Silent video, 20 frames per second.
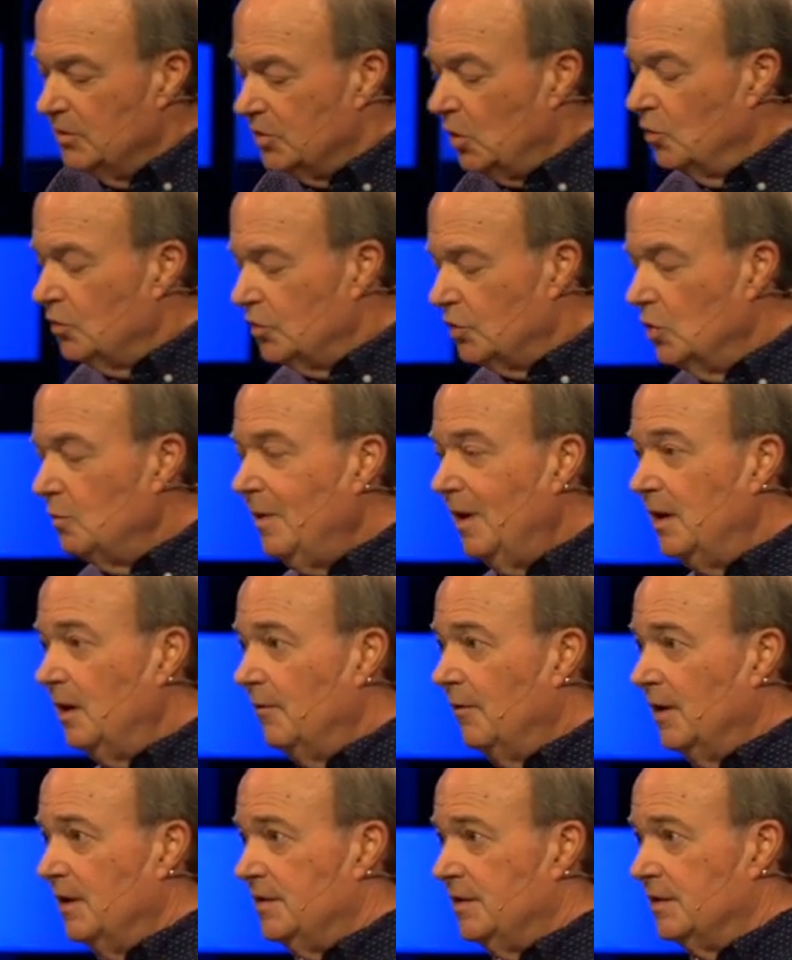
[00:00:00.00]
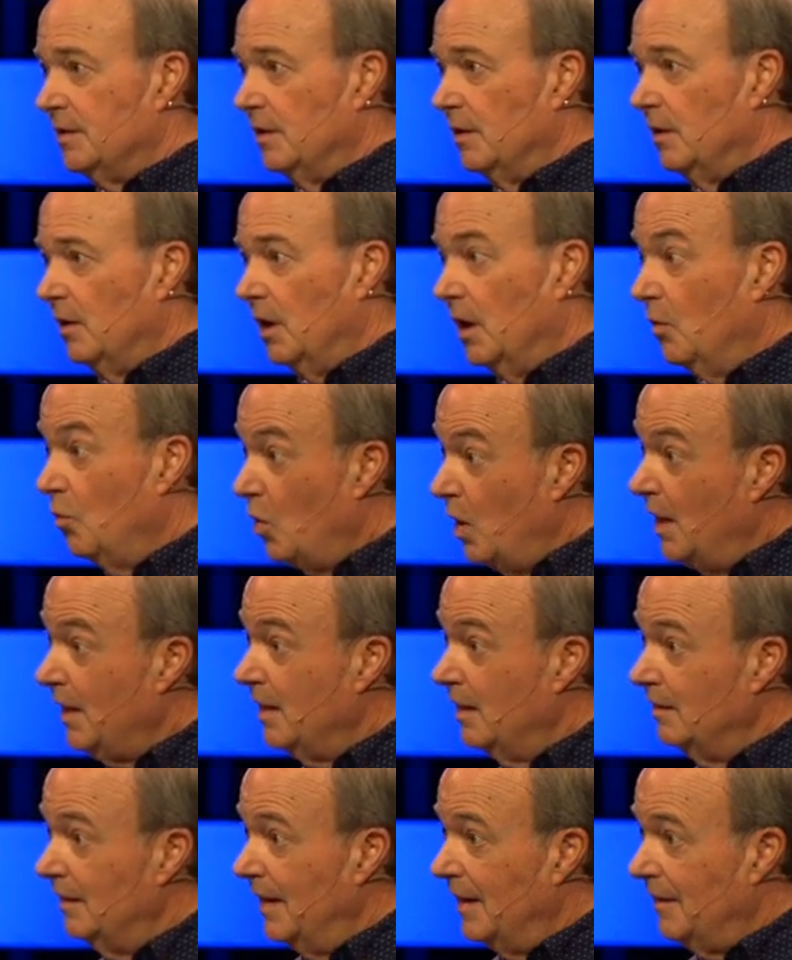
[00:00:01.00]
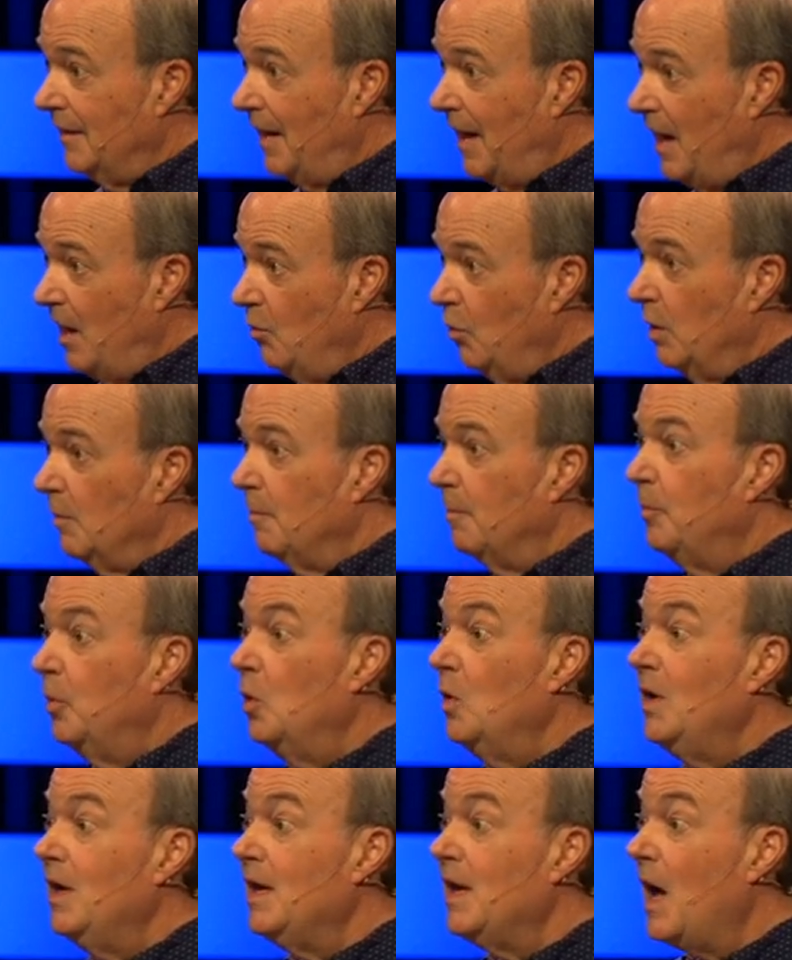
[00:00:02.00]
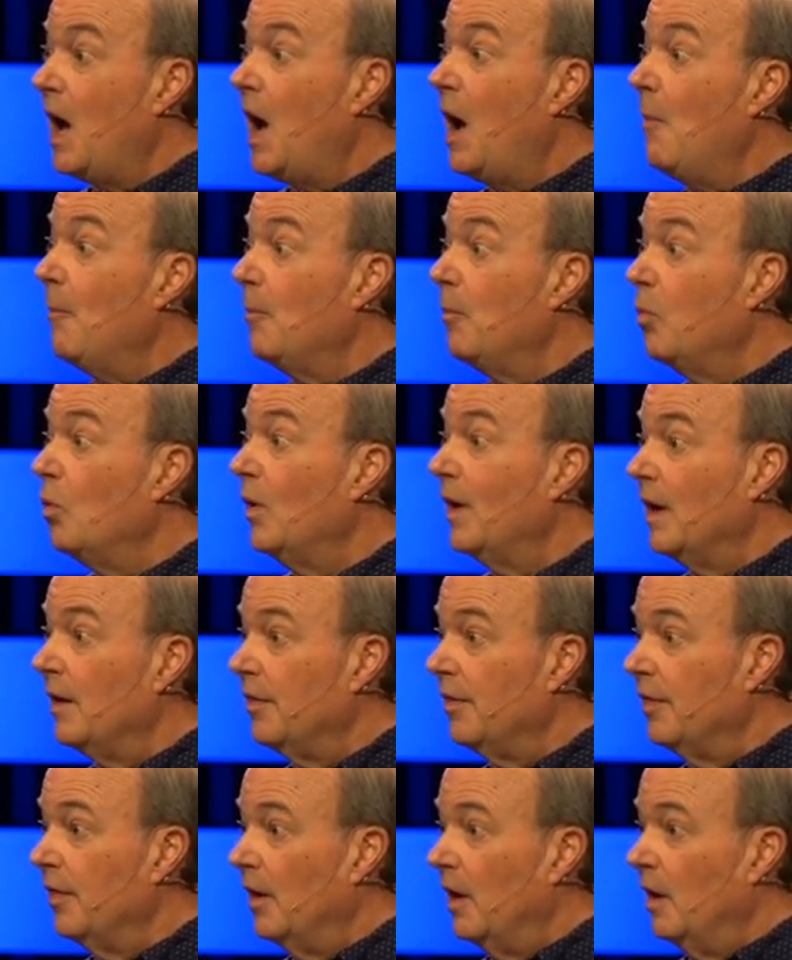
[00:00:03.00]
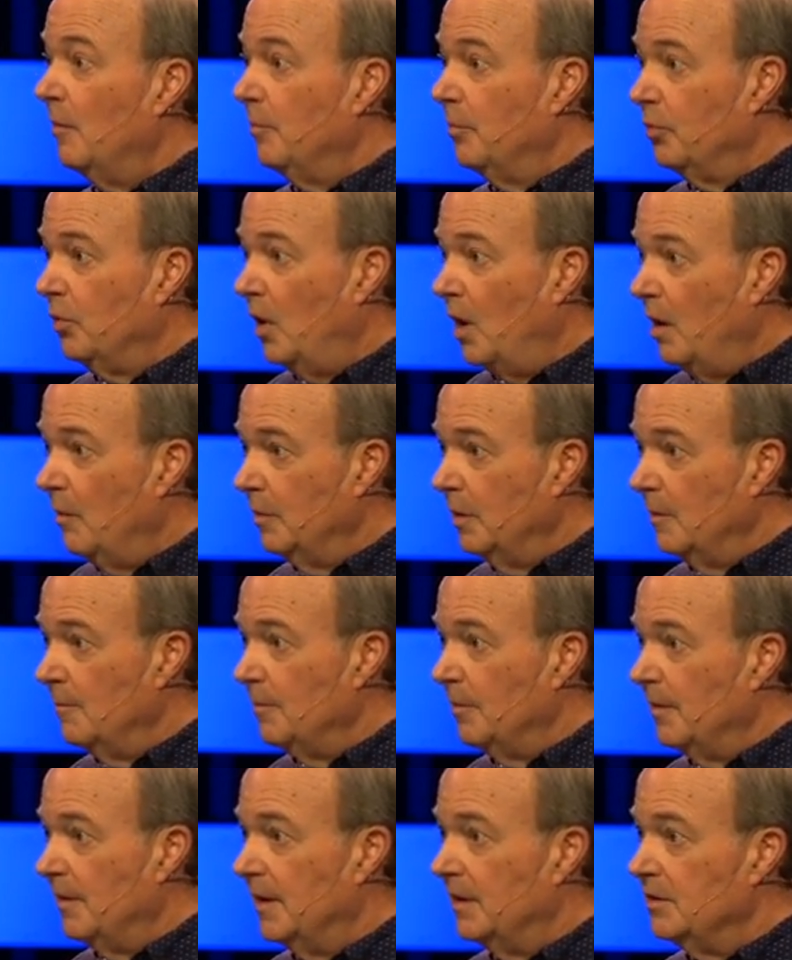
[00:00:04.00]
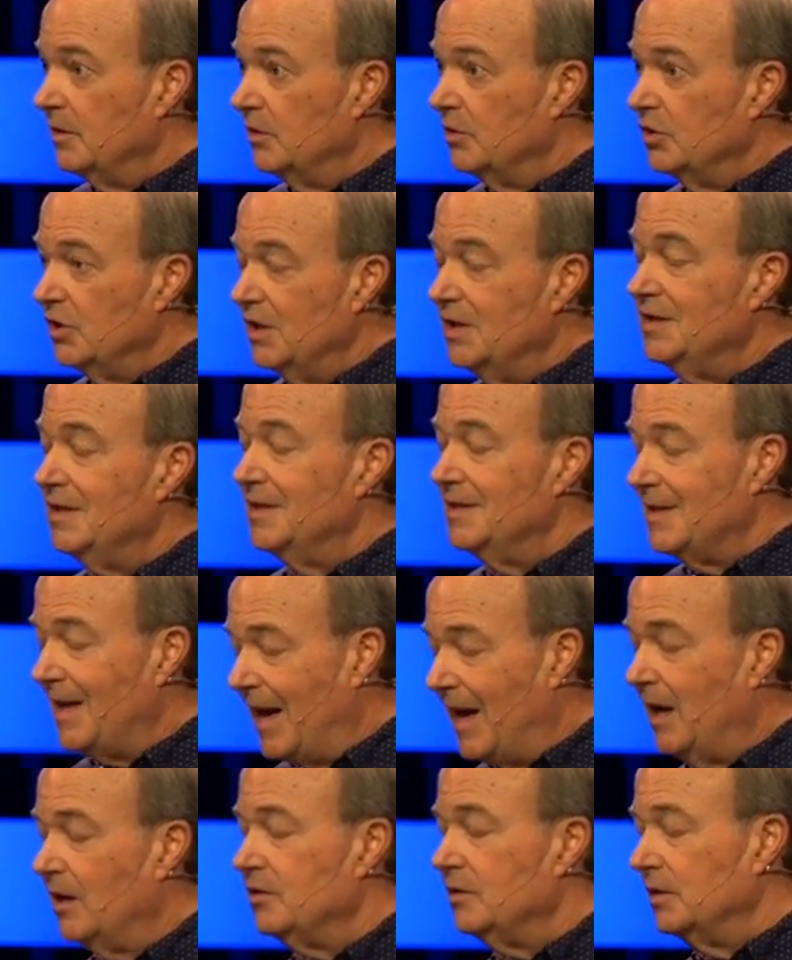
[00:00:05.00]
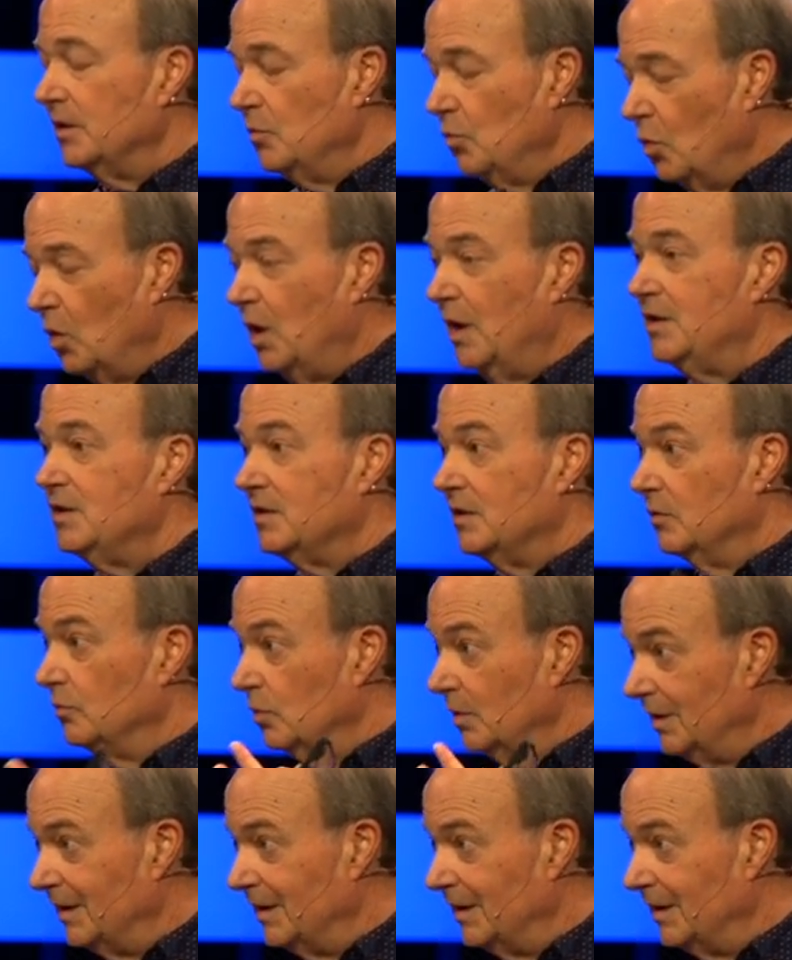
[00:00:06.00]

So too many of us are walking like that. We're putting up with a problem that Jesus actually wants to